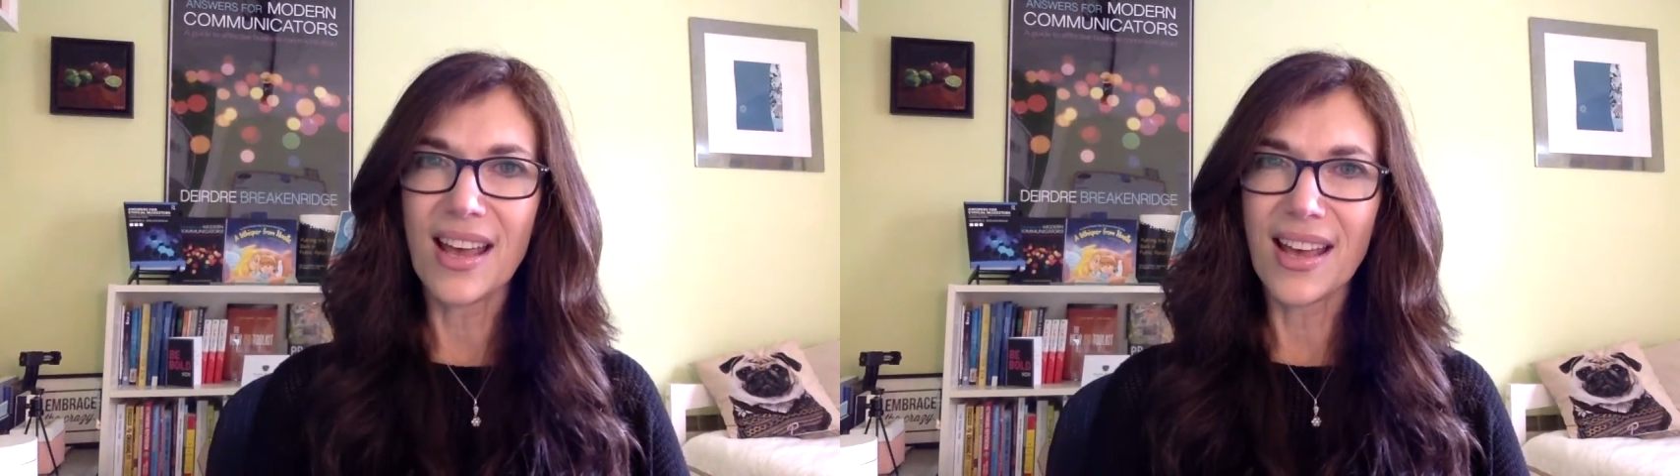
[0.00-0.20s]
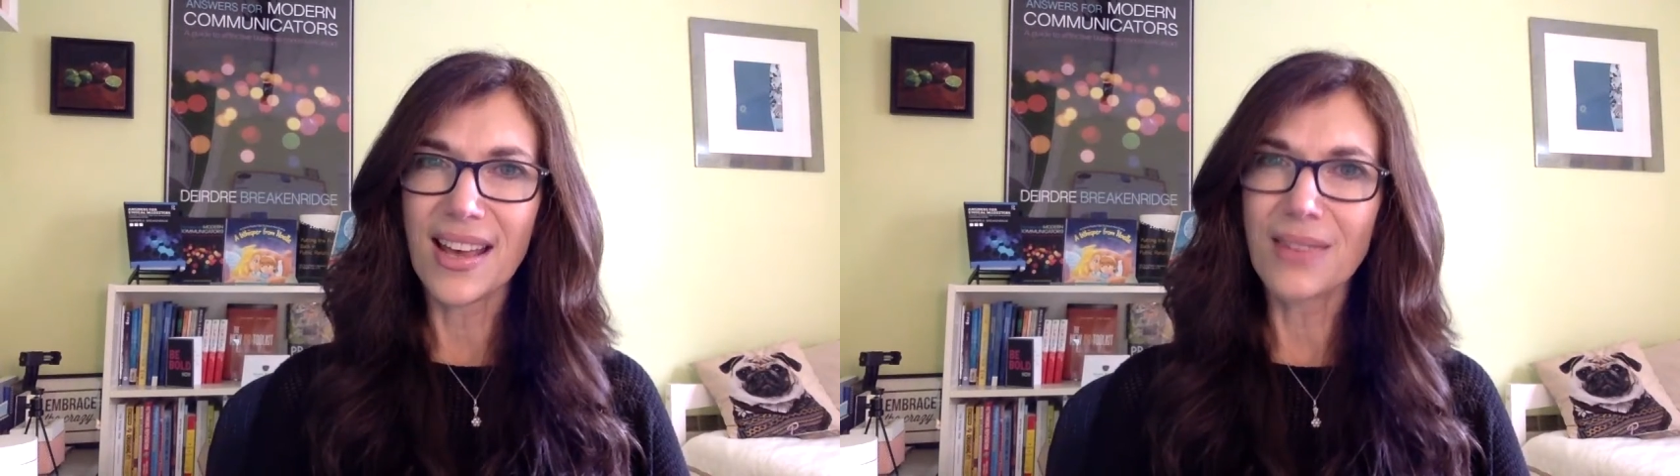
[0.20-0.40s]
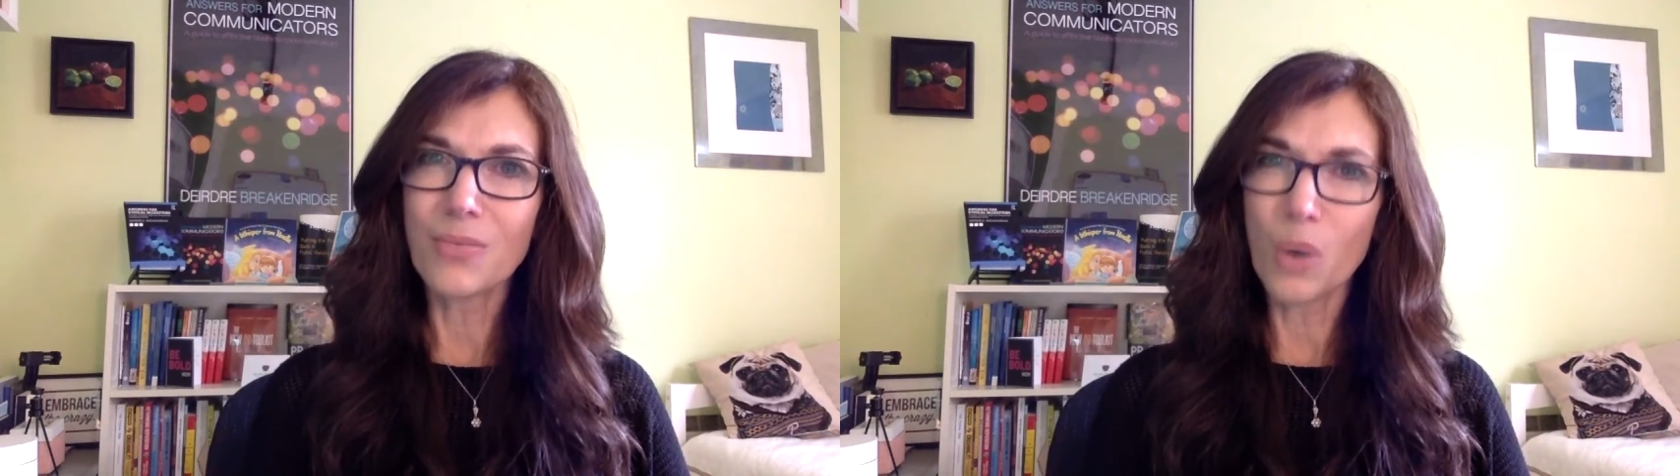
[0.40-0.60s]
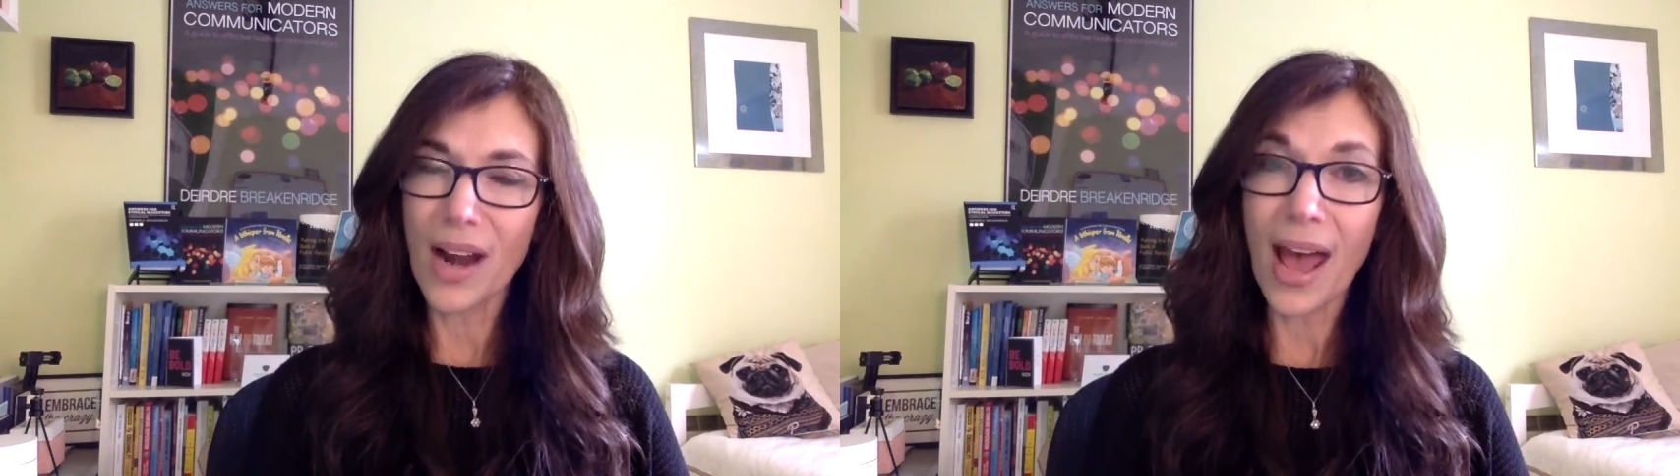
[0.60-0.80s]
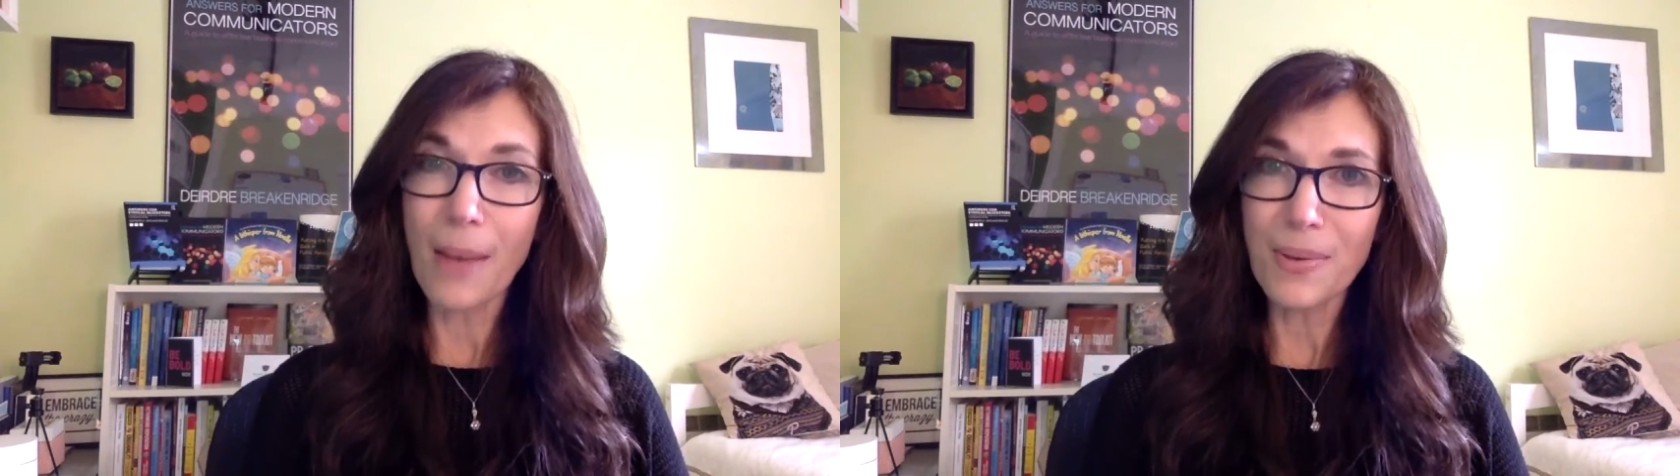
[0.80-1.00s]
And what
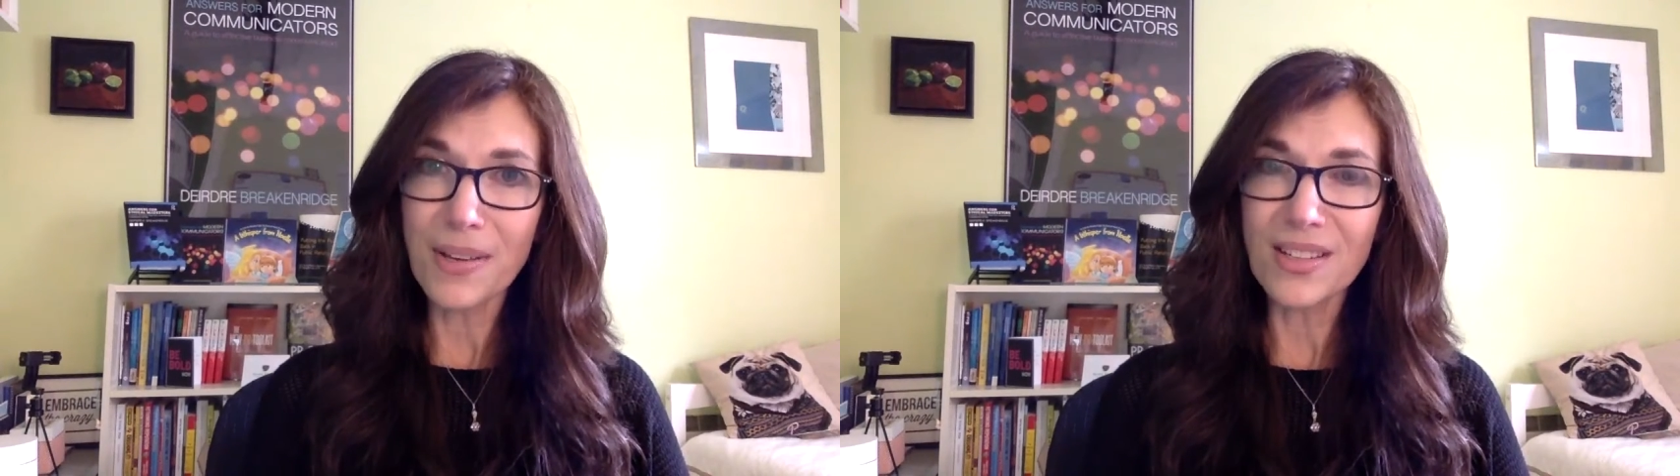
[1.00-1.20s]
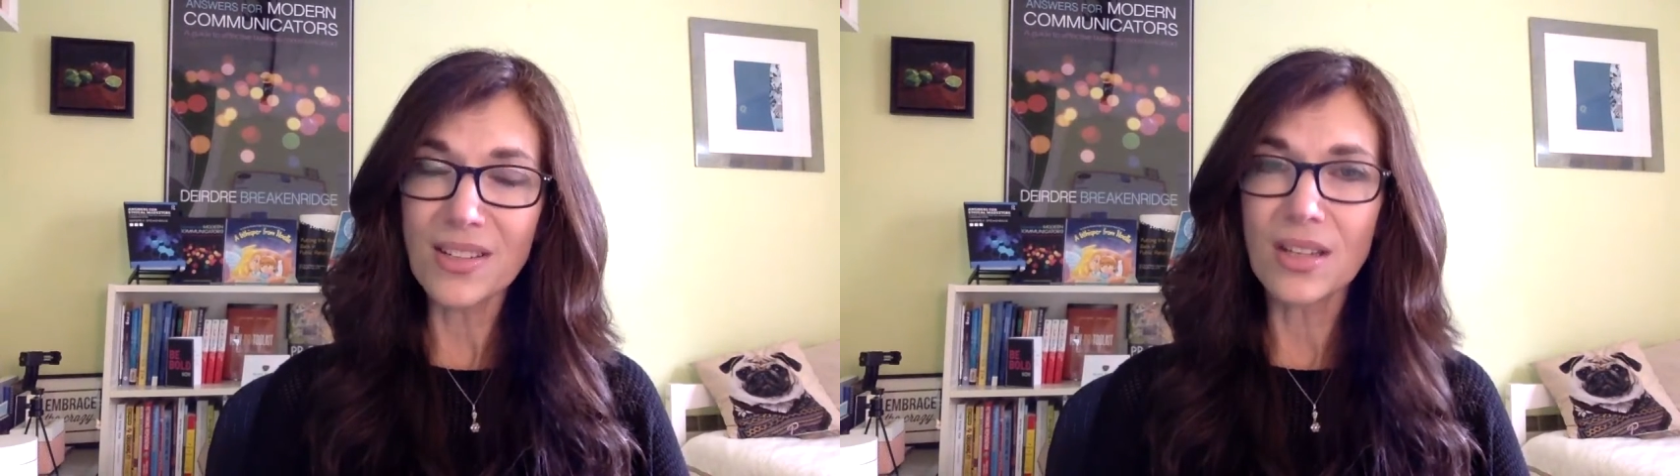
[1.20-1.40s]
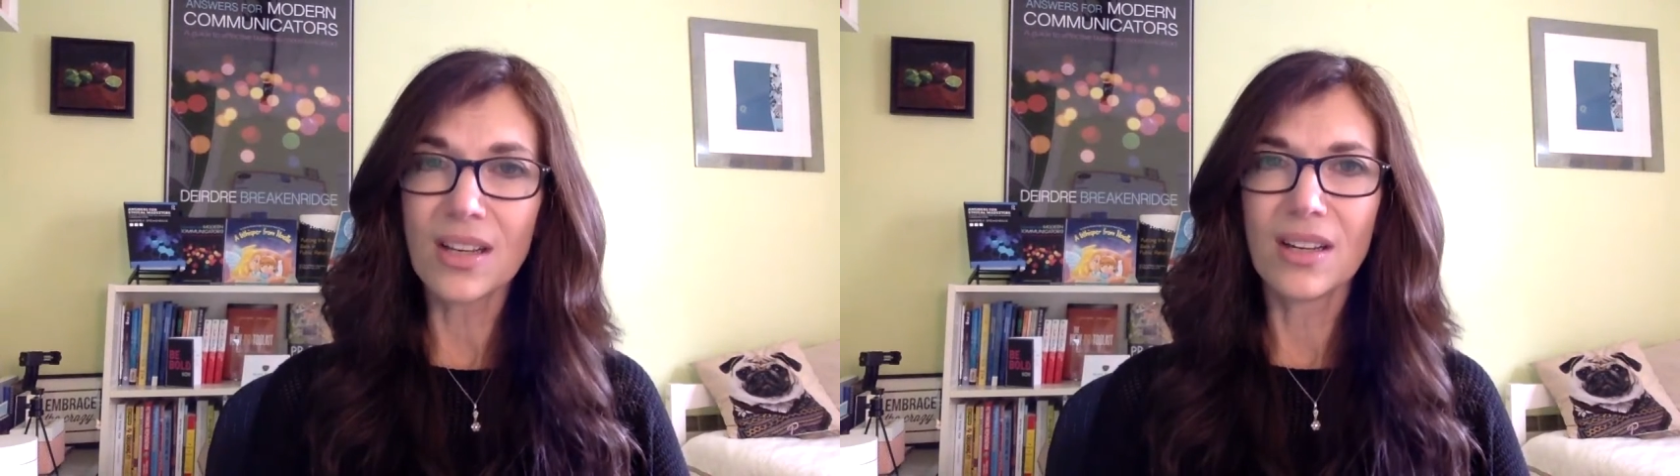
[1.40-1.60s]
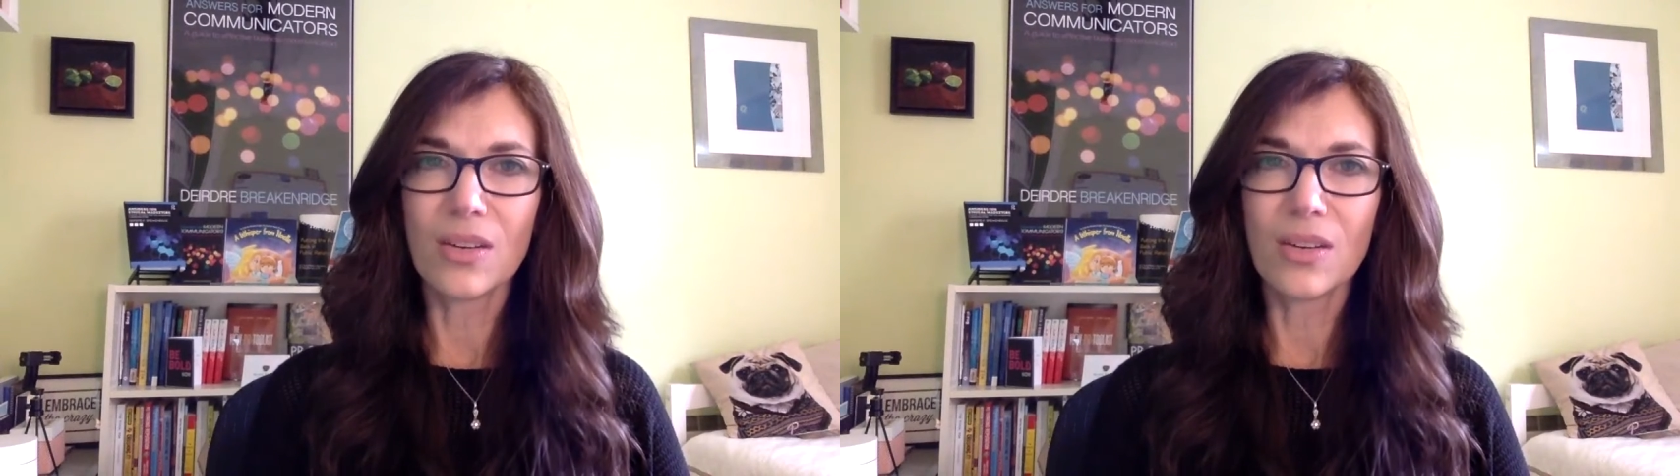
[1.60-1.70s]
happens?